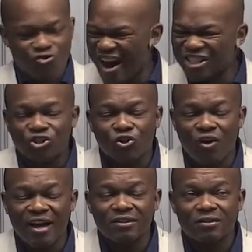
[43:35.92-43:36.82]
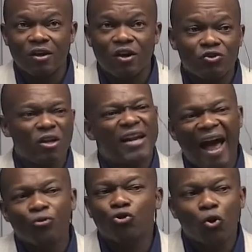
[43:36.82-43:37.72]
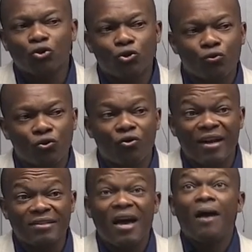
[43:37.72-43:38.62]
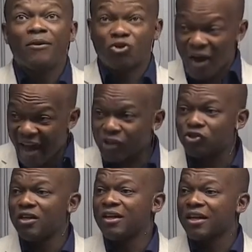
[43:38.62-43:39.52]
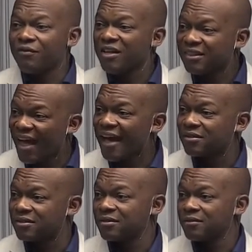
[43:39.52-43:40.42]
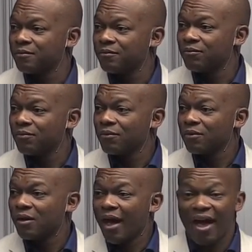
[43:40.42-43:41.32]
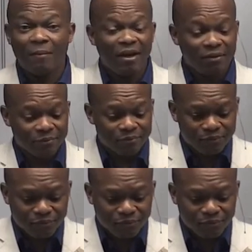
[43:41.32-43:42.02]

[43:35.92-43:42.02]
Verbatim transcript: a rushed grace, not an unthought through grace, but you're actually giving thanks. Amen?